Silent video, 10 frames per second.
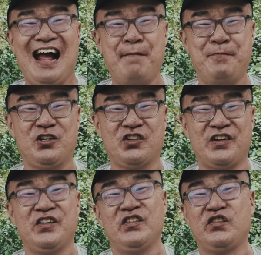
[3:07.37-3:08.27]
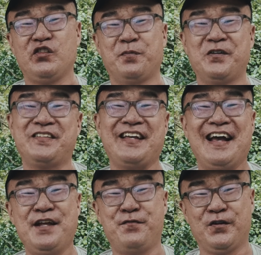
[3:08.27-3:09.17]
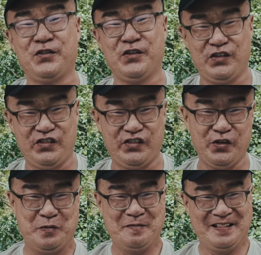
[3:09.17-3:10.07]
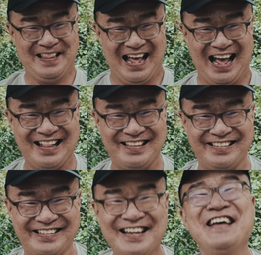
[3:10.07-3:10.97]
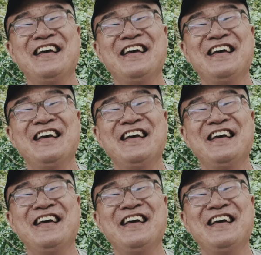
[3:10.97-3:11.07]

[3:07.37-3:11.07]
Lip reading: aperture super telephoto zoom lens.